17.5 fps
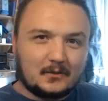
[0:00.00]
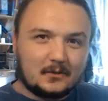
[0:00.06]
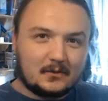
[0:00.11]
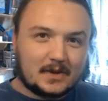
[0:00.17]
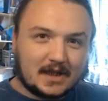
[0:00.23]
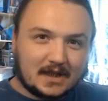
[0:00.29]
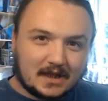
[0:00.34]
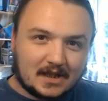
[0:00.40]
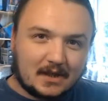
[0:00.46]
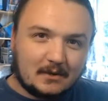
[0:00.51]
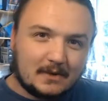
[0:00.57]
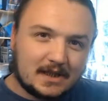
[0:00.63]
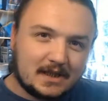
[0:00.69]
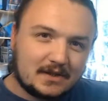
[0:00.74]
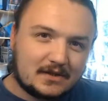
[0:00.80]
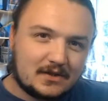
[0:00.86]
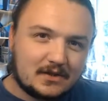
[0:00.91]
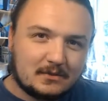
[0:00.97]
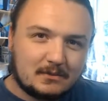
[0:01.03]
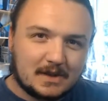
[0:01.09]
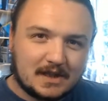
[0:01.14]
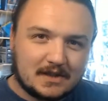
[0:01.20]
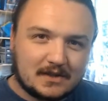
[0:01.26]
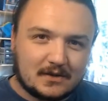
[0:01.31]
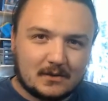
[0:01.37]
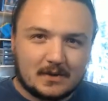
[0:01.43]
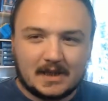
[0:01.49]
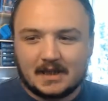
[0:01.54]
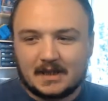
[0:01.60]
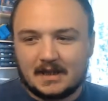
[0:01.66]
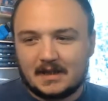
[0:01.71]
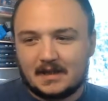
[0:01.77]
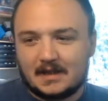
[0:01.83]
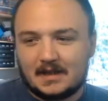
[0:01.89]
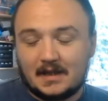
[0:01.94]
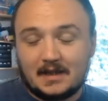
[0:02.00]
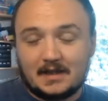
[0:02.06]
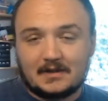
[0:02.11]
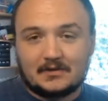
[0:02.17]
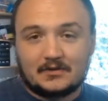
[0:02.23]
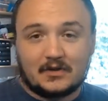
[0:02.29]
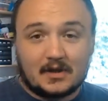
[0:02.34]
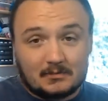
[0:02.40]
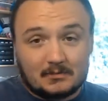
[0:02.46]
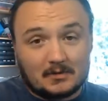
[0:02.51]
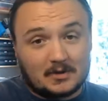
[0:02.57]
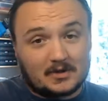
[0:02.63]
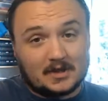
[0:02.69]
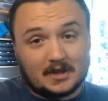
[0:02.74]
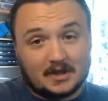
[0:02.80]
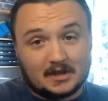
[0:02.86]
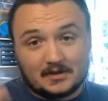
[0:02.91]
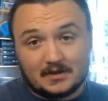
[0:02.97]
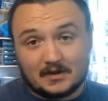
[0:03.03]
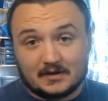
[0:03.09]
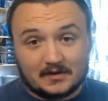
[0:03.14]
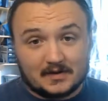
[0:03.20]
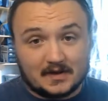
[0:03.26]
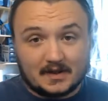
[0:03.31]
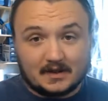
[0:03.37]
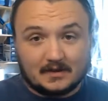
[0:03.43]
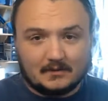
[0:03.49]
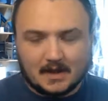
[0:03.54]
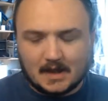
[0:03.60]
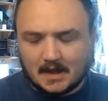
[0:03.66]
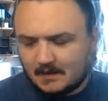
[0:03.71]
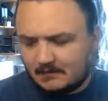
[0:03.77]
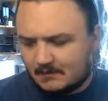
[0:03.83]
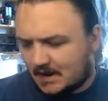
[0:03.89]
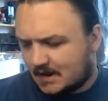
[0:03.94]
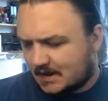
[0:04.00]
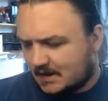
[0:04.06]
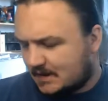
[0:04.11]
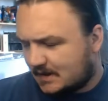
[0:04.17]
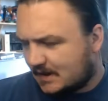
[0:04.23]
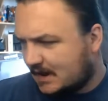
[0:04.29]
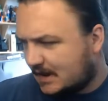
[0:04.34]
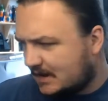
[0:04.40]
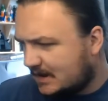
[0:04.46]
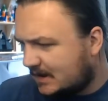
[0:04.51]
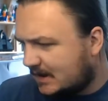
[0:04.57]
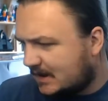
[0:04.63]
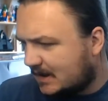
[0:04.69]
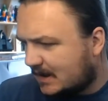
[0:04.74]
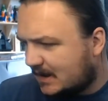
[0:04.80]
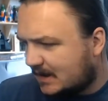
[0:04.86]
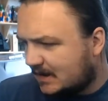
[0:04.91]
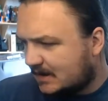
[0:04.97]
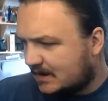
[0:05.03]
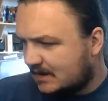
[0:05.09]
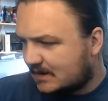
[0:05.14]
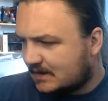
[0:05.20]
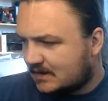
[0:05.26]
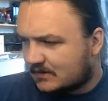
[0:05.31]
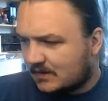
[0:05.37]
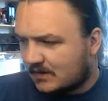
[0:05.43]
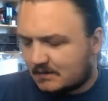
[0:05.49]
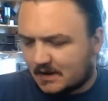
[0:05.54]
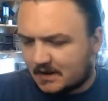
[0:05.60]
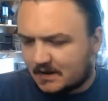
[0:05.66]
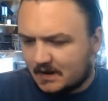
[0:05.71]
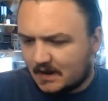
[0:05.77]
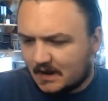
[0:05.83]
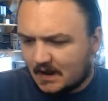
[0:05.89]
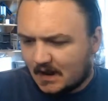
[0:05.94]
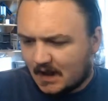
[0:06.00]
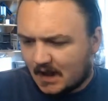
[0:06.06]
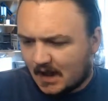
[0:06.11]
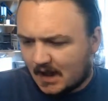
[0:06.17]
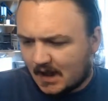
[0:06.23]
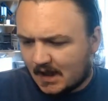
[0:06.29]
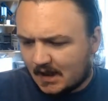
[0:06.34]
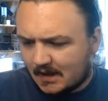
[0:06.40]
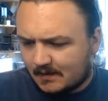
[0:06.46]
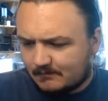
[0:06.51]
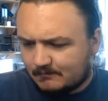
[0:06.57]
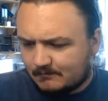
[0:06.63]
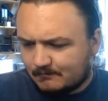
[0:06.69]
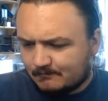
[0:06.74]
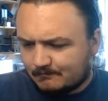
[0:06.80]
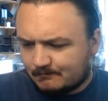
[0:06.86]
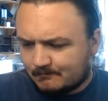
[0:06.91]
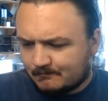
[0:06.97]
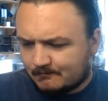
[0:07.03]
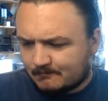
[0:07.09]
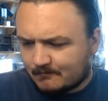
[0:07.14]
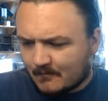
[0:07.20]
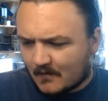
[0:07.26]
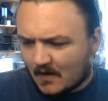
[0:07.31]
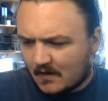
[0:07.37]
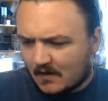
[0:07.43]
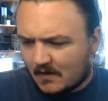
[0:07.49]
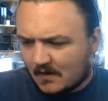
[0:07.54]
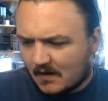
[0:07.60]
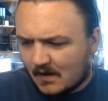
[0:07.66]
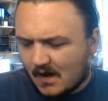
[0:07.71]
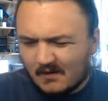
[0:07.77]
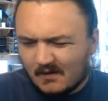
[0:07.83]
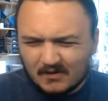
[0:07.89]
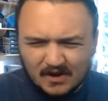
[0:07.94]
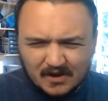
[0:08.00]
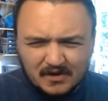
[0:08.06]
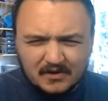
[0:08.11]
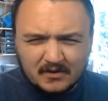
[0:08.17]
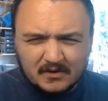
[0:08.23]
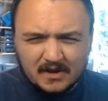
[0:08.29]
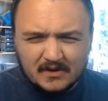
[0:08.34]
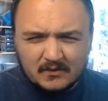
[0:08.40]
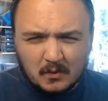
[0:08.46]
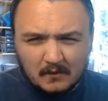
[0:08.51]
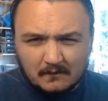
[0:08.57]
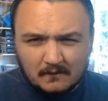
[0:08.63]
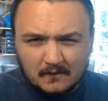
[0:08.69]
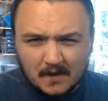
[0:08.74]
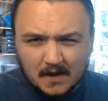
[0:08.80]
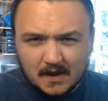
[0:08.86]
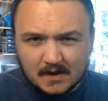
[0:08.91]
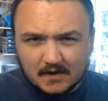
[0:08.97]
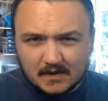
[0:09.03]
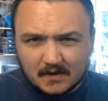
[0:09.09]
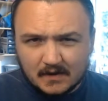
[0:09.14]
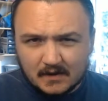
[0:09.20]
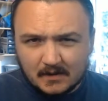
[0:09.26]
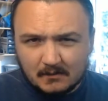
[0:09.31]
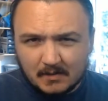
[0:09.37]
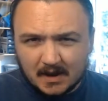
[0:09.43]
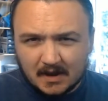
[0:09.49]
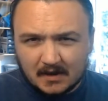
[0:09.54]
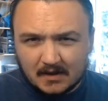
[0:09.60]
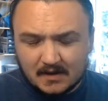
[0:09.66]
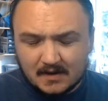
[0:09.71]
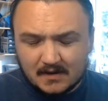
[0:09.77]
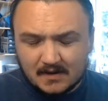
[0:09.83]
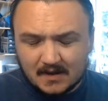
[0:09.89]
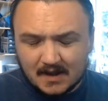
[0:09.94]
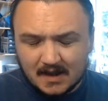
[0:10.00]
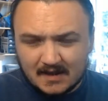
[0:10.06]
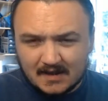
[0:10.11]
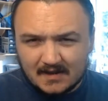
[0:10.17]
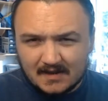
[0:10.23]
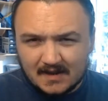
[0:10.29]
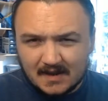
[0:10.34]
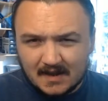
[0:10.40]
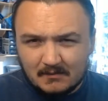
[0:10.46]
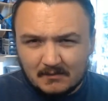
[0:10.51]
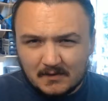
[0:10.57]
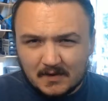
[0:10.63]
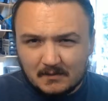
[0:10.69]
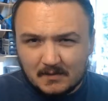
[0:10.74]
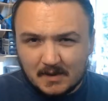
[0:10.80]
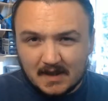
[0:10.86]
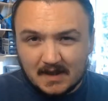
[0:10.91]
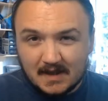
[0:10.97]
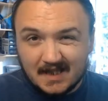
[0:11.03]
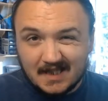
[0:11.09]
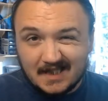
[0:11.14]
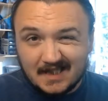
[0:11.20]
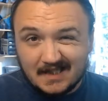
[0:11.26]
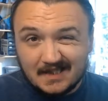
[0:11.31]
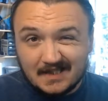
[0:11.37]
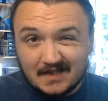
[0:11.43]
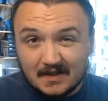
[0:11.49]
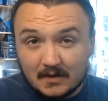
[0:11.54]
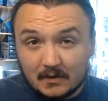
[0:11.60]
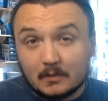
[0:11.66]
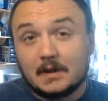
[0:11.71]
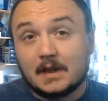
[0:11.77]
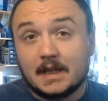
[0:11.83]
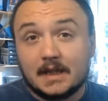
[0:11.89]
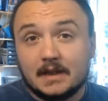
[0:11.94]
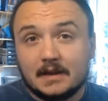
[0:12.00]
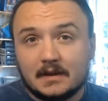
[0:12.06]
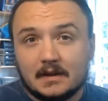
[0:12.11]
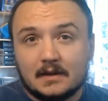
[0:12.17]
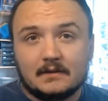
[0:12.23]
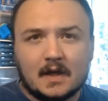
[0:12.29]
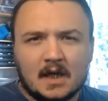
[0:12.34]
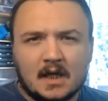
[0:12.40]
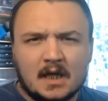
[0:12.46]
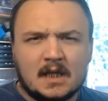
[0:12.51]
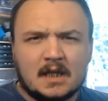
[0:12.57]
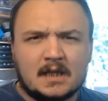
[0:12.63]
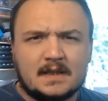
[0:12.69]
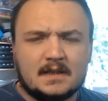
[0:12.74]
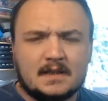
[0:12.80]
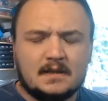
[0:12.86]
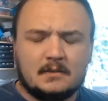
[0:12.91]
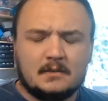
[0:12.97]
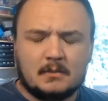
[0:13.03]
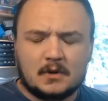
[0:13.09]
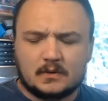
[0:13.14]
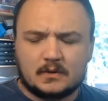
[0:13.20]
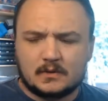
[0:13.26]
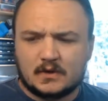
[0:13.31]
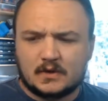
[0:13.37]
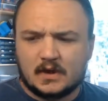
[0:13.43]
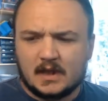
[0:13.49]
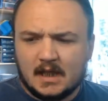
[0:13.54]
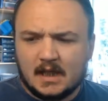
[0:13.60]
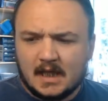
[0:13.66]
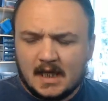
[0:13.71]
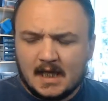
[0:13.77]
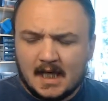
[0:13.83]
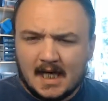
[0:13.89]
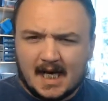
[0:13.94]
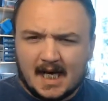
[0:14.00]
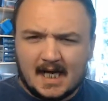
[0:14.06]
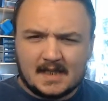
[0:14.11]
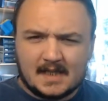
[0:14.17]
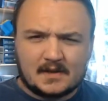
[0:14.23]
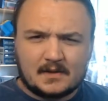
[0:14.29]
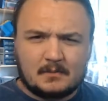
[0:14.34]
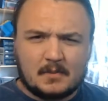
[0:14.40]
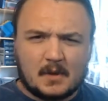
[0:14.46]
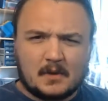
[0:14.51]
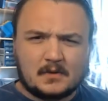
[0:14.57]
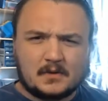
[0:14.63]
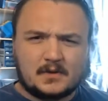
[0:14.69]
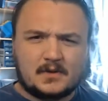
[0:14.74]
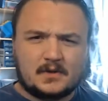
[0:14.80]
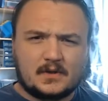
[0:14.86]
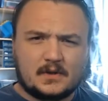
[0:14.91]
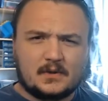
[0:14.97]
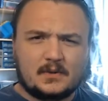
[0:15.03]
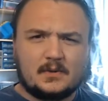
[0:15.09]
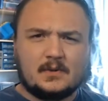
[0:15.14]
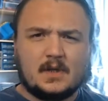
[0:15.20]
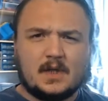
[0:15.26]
we're going to be doing dry brushing, as you can see in the description. I'm going to do this one first because it seems to be the easier way of highlighting your models, as opposed to